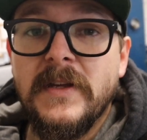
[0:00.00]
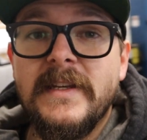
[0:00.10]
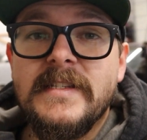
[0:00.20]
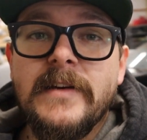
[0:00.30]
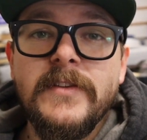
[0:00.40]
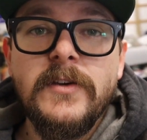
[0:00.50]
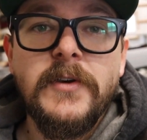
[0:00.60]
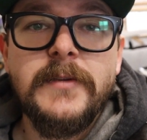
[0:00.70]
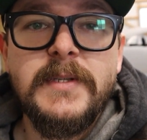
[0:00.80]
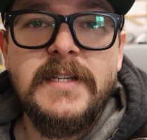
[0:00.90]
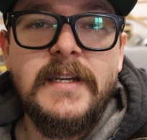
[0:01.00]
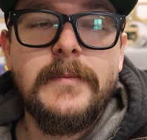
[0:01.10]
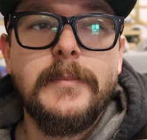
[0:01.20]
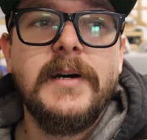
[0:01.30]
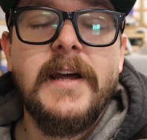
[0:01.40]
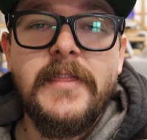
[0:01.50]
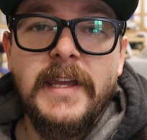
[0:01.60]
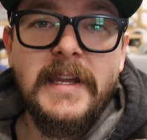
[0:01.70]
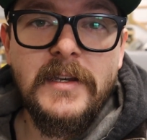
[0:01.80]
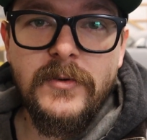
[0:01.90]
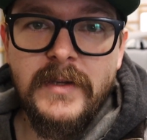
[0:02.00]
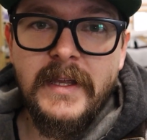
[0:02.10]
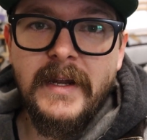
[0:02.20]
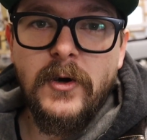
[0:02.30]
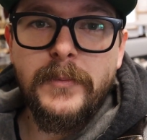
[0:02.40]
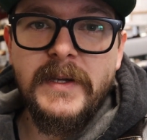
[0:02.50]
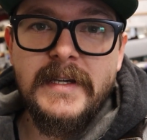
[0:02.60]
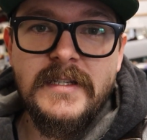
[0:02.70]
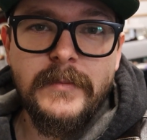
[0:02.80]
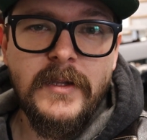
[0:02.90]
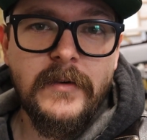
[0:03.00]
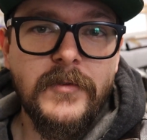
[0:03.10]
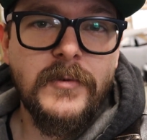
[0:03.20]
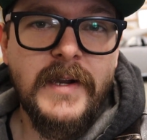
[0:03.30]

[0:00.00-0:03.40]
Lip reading: it is definitely going to be tight, but I think I can do it, and I hope you guys come along for the